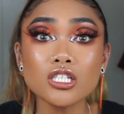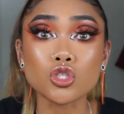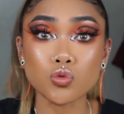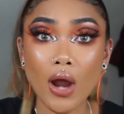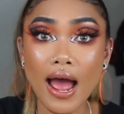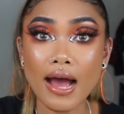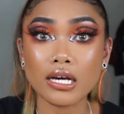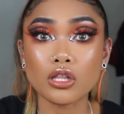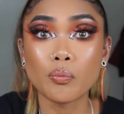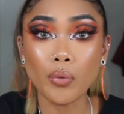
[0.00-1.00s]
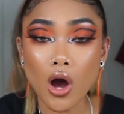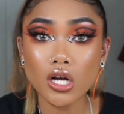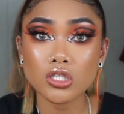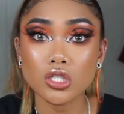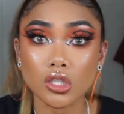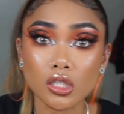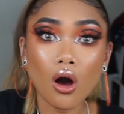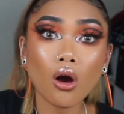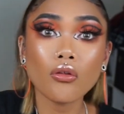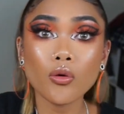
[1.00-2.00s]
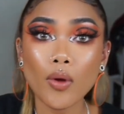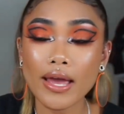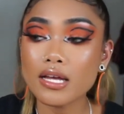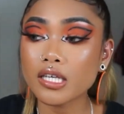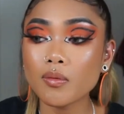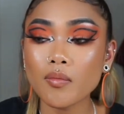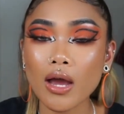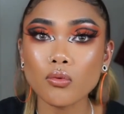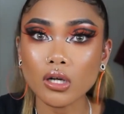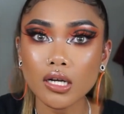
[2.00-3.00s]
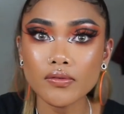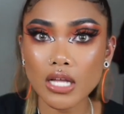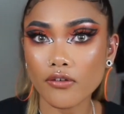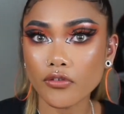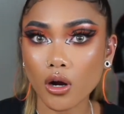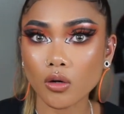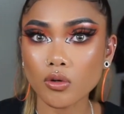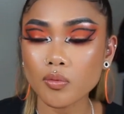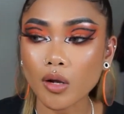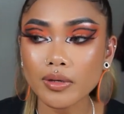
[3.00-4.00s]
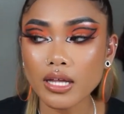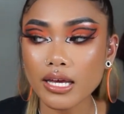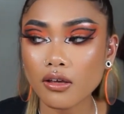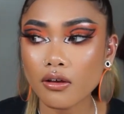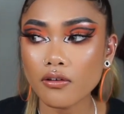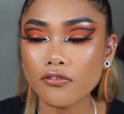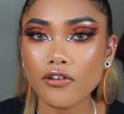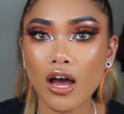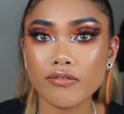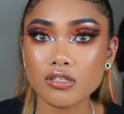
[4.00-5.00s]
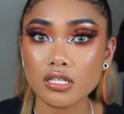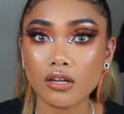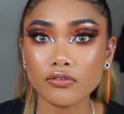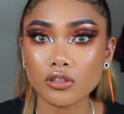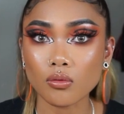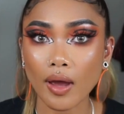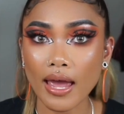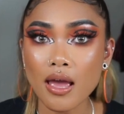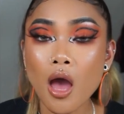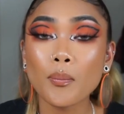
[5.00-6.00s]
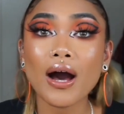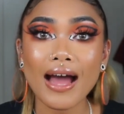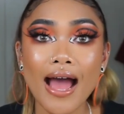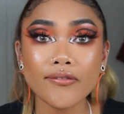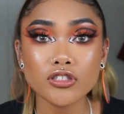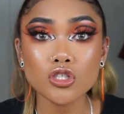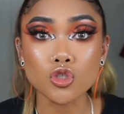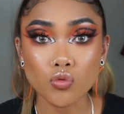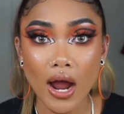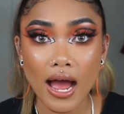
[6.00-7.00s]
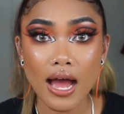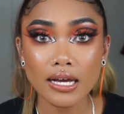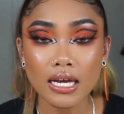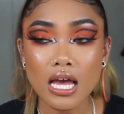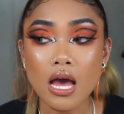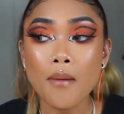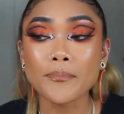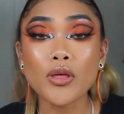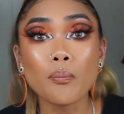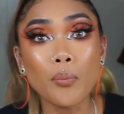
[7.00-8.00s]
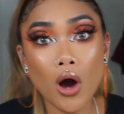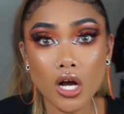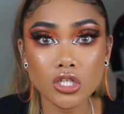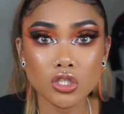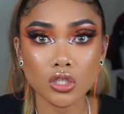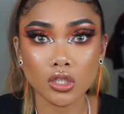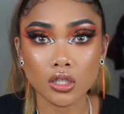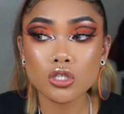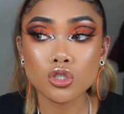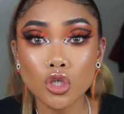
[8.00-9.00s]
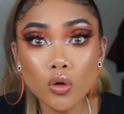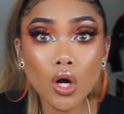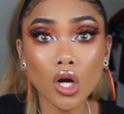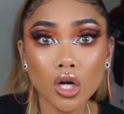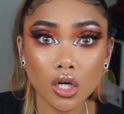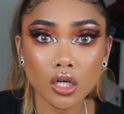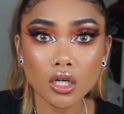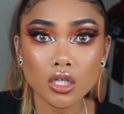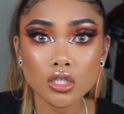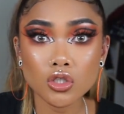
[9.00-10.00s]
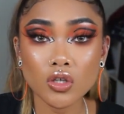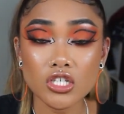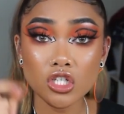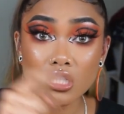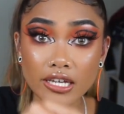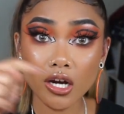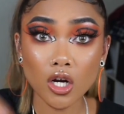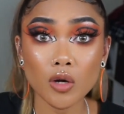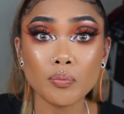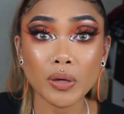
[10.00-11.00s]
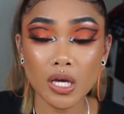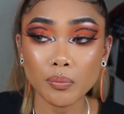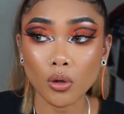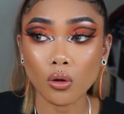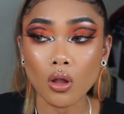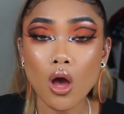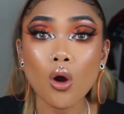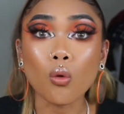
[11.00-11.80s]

to drag the Boxer all the way, and keep in mind, we're not even that far. We're probably like five to ten feet away, but I have to drag the Boxer to her so that she can get her pit bull